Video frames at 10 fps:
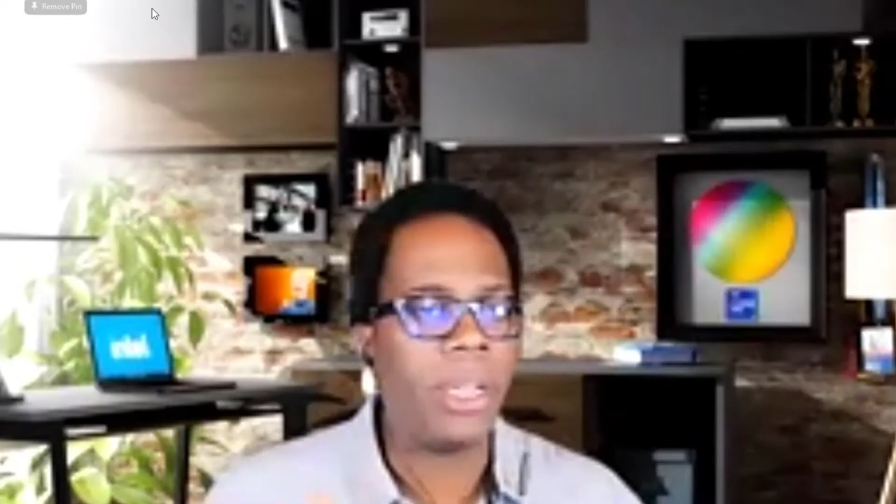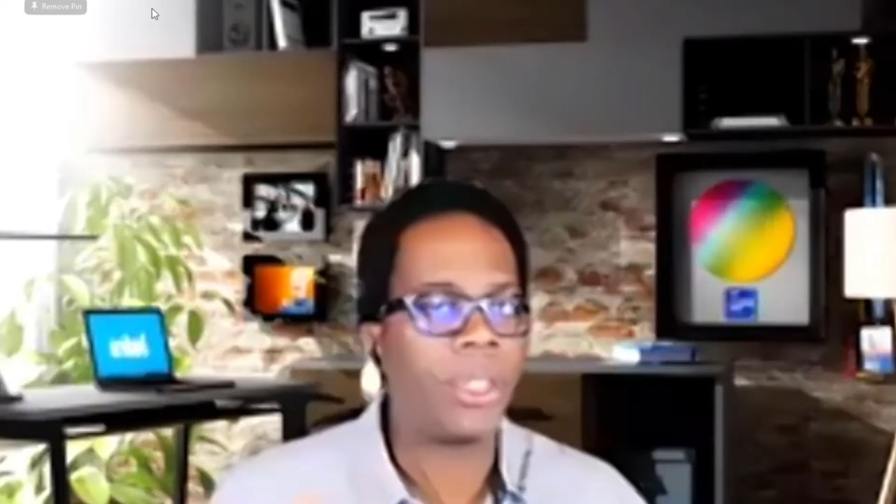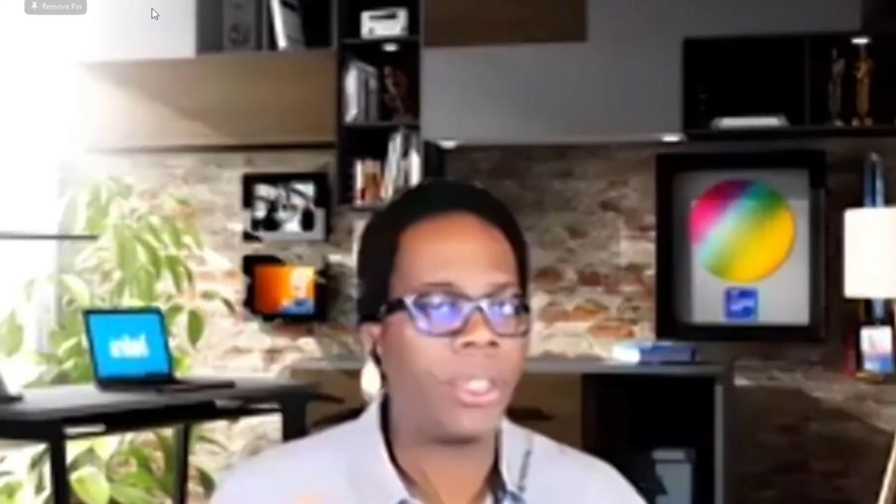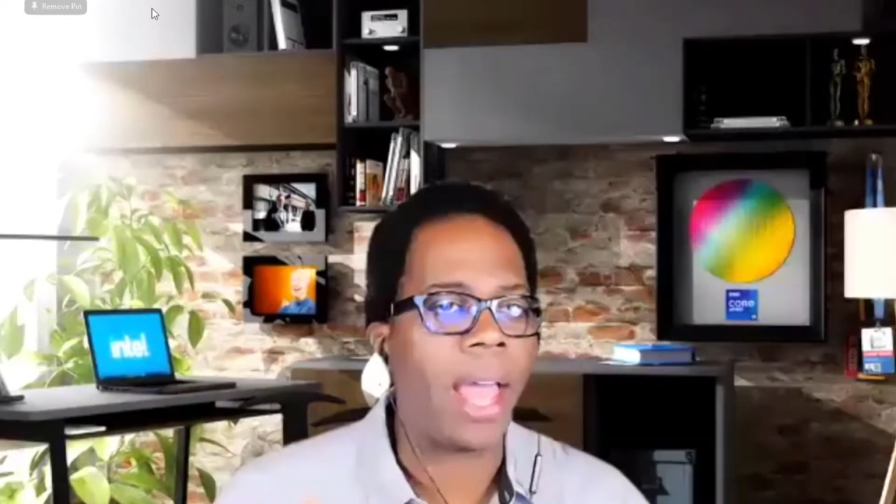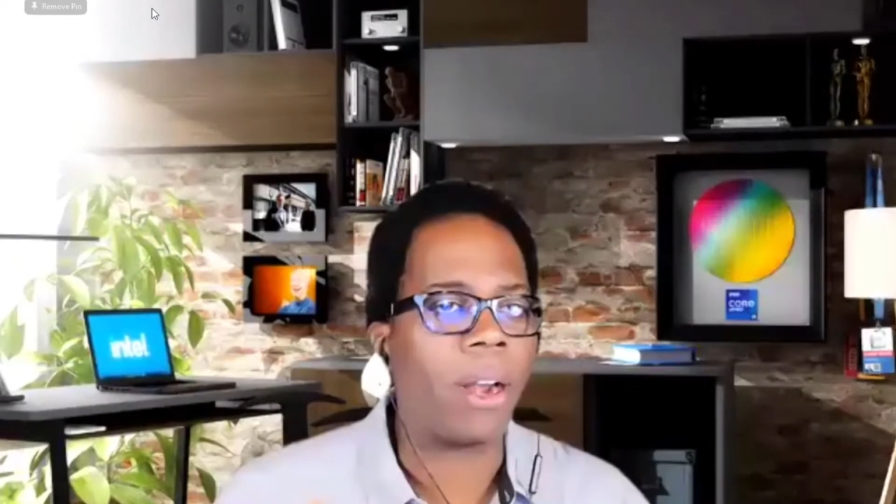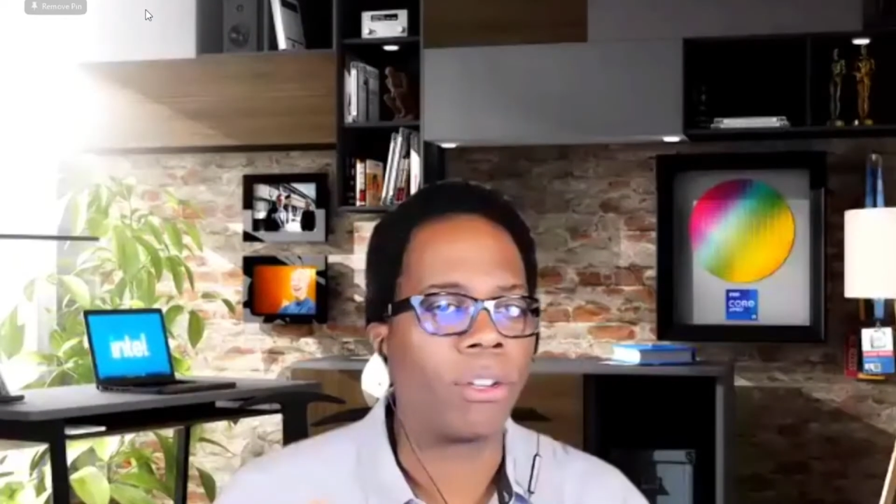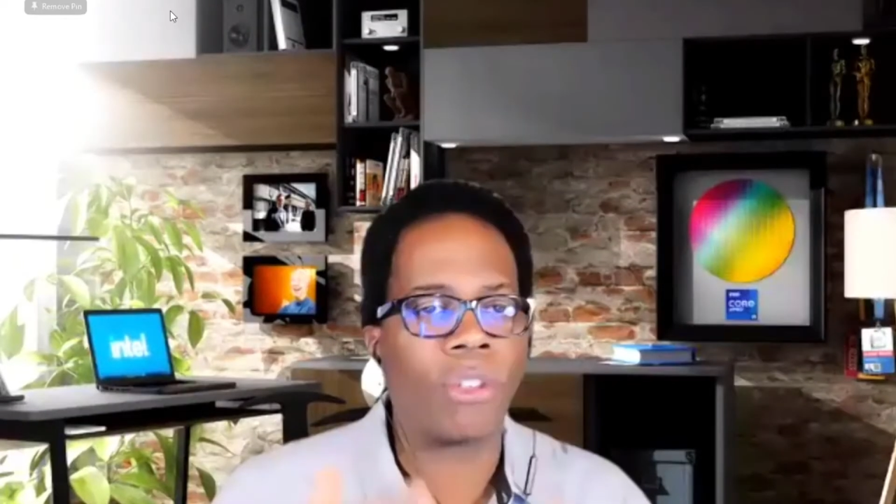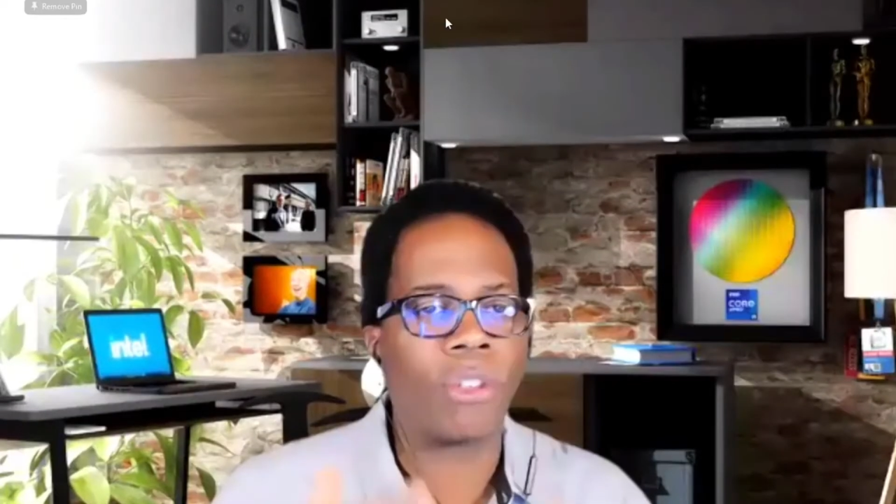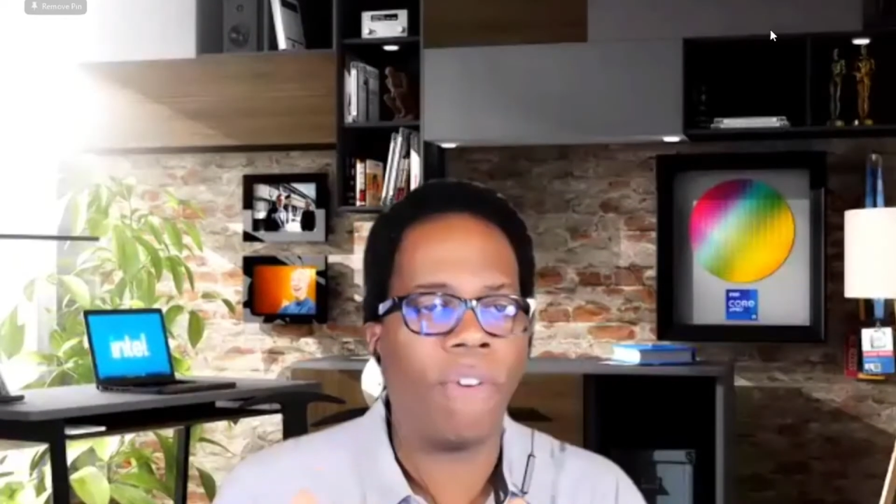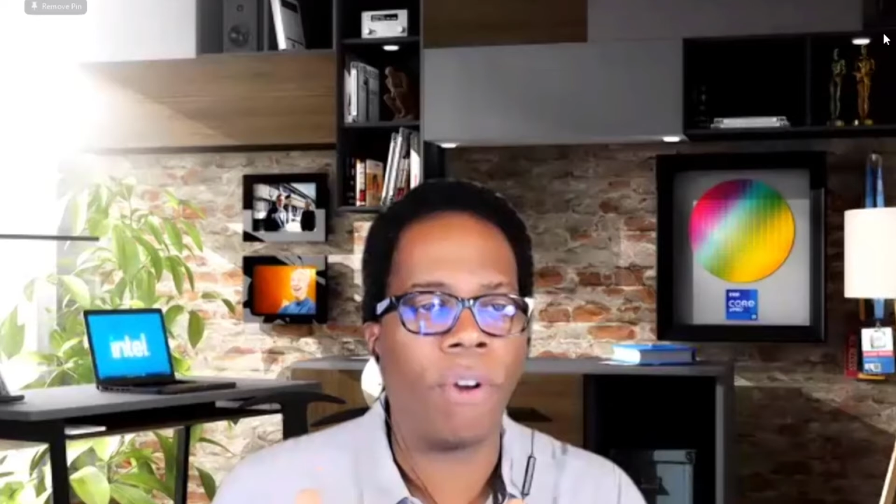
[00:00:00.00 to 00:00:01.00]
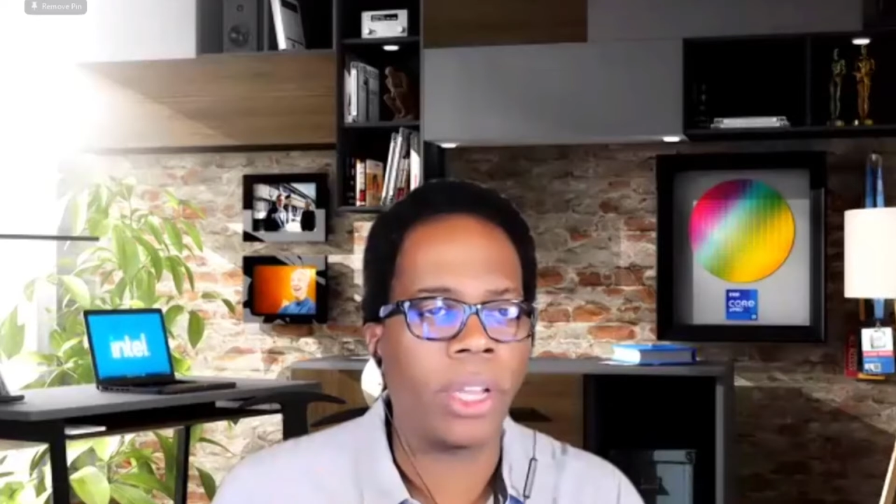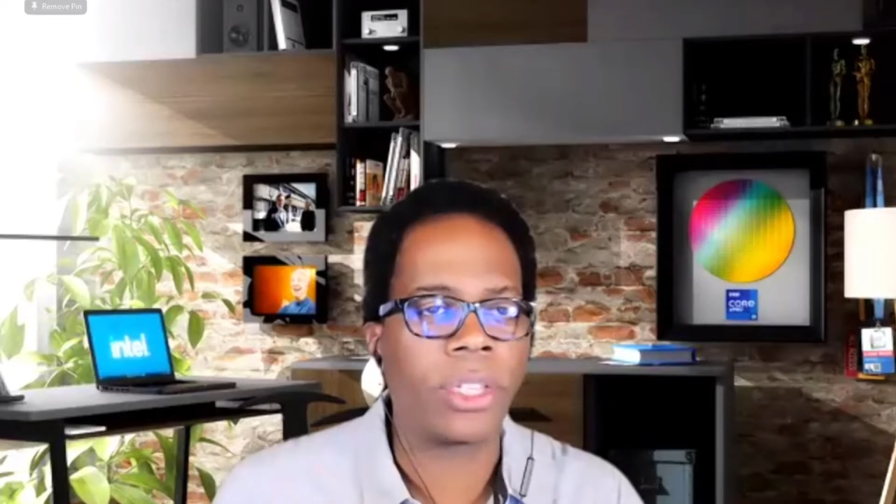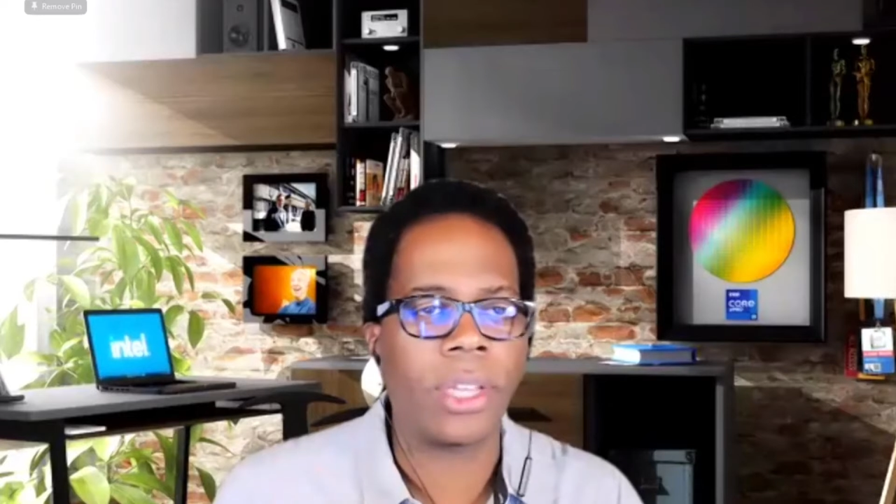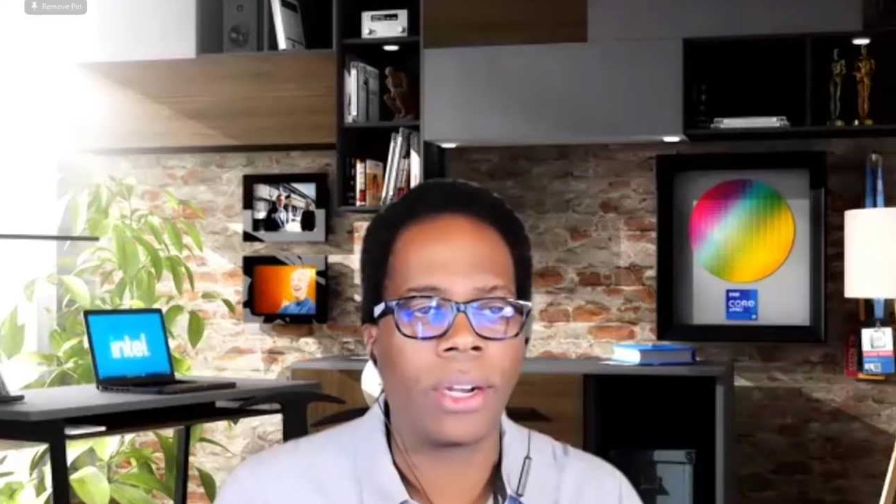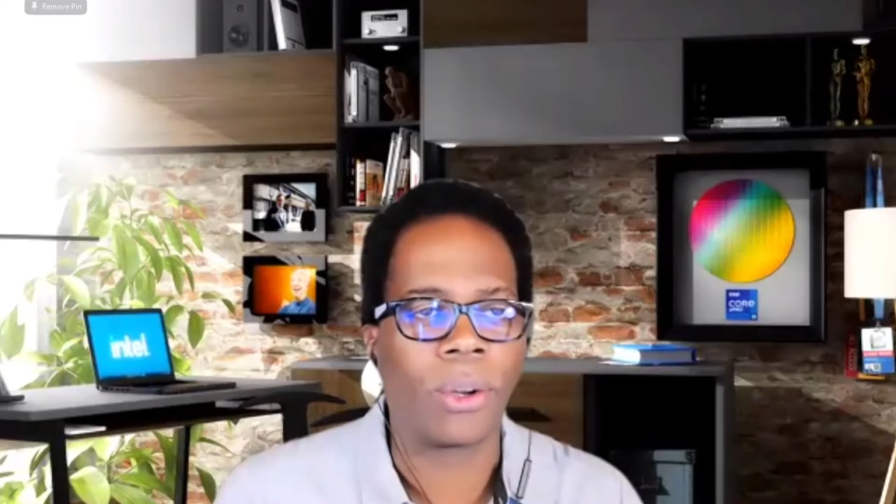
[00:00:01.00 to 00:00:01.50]
that are so focused
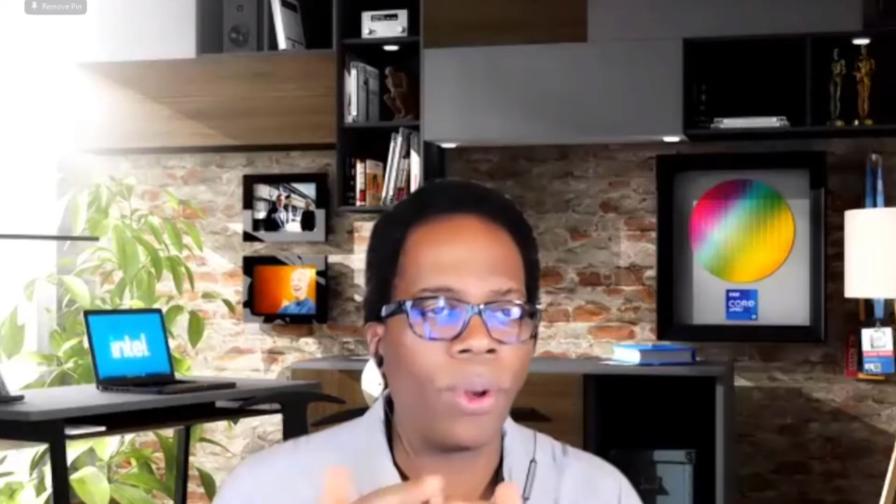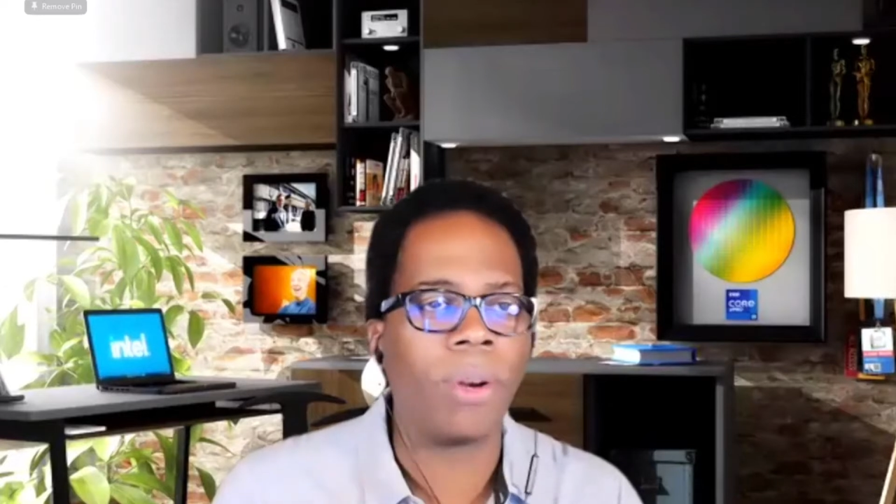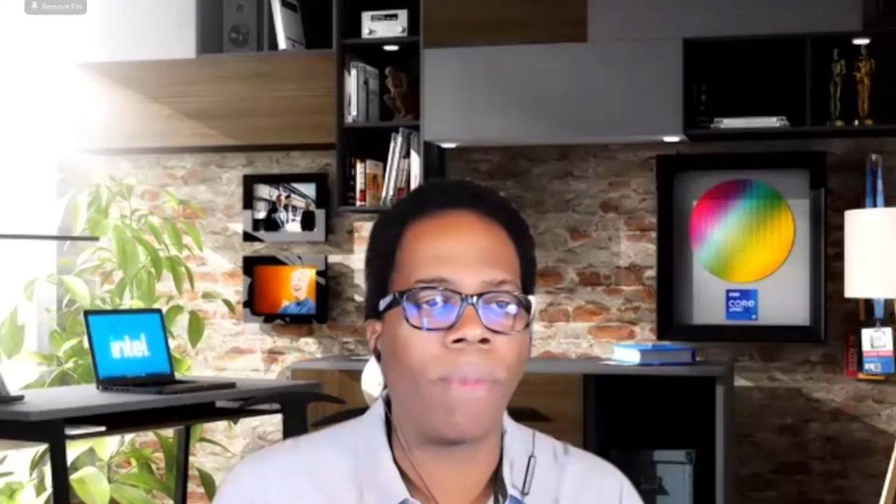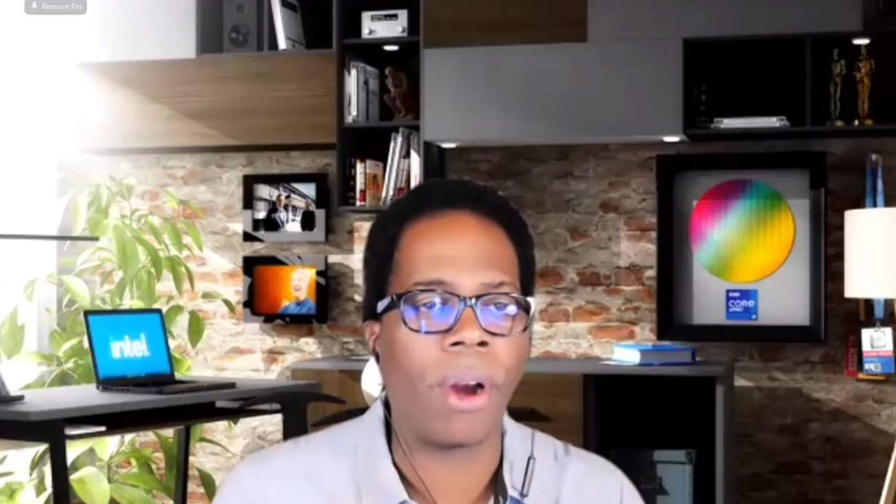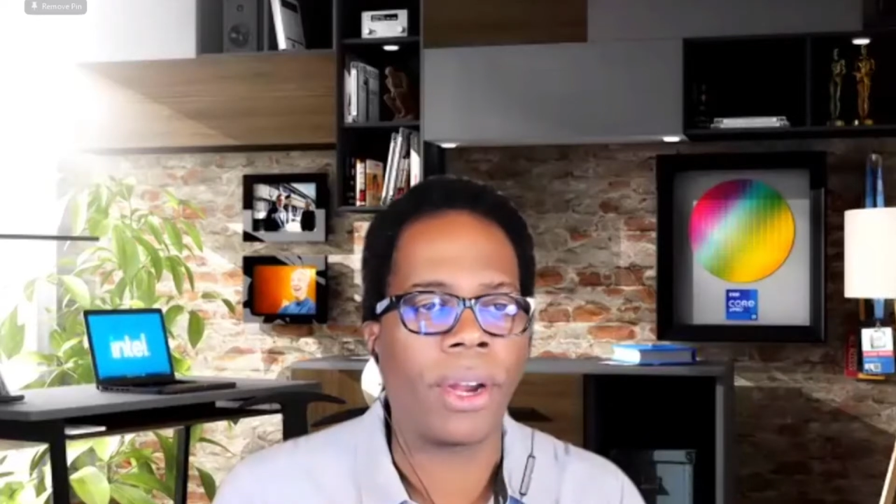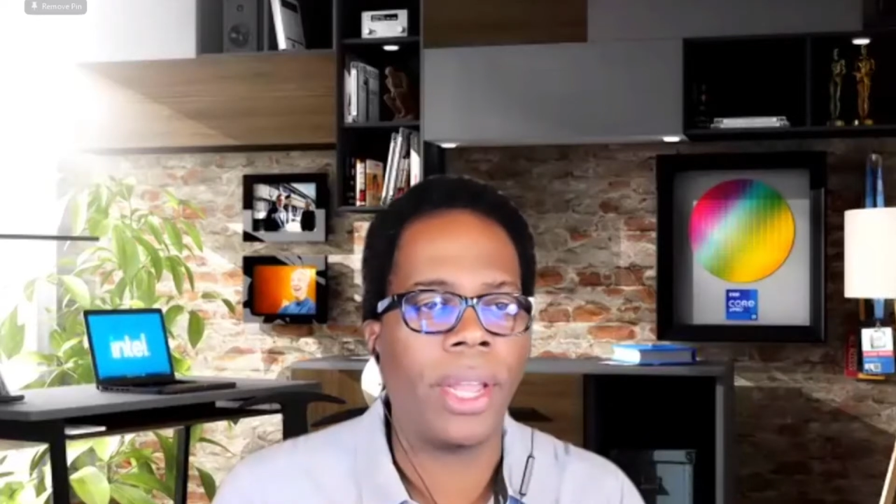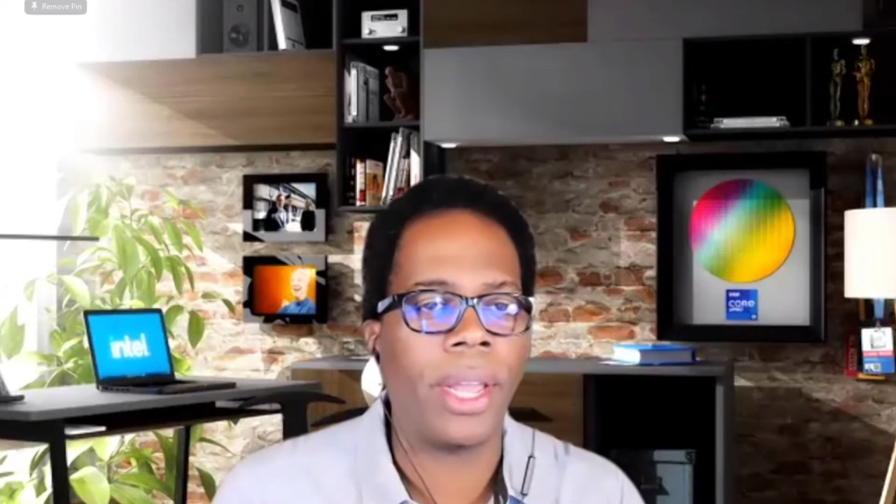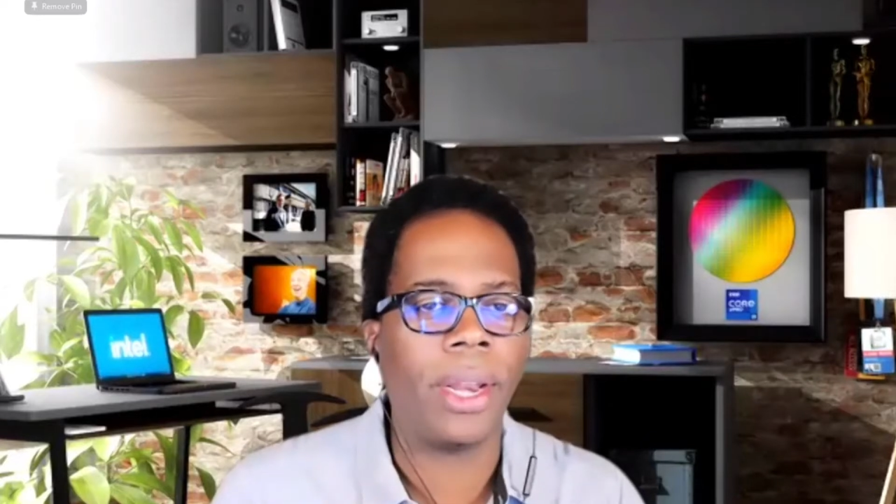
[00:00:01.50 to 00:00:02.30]
on going to market